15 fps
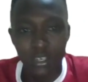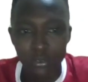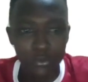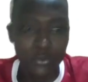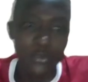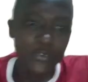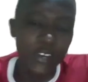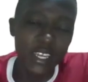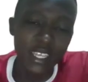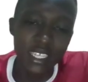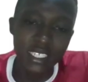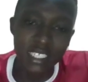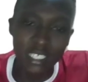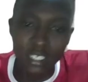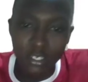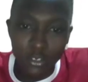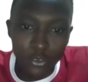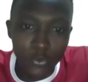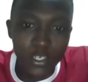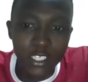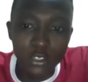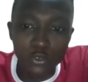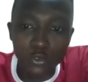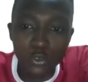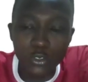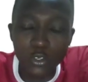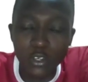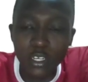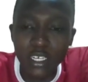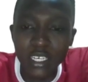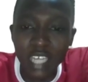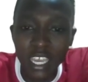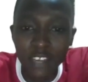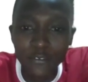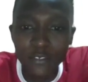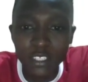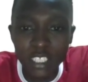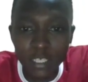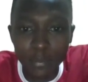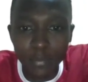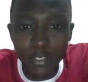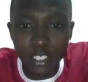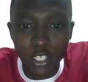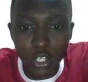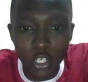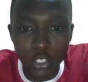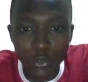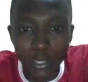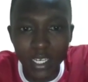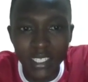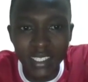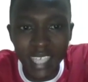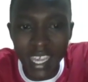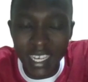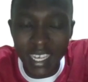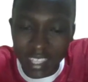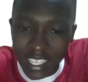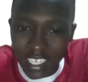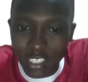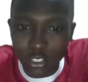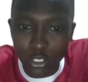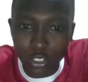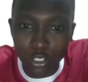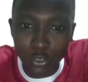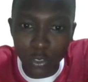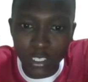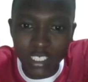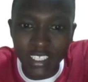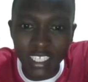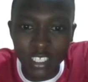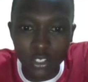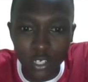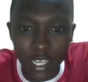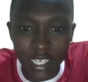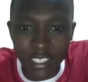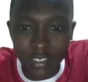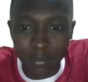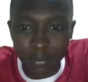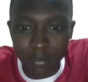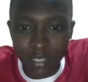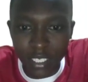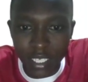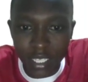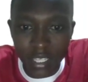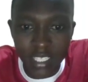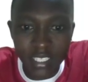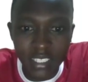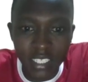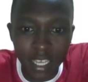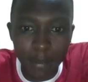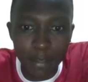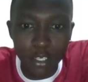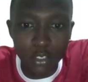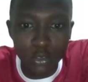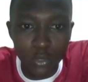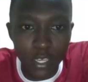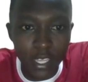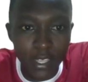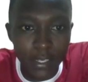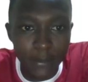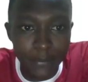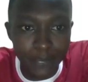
We find that we need to dive deep in order to understand the reason, what is nationalism. This is coming together.